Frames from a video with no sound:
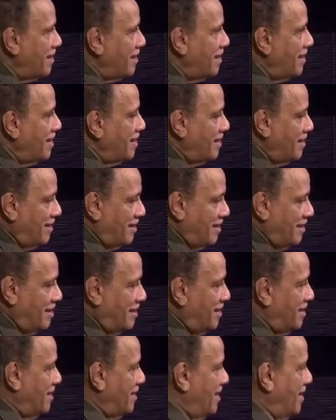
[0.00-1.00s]

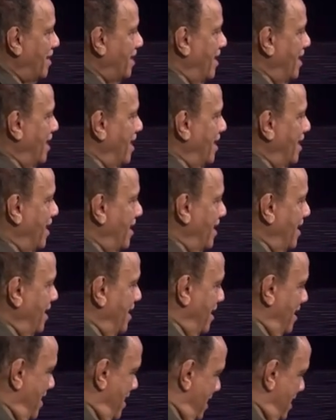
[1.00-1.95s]
Nobody speaks.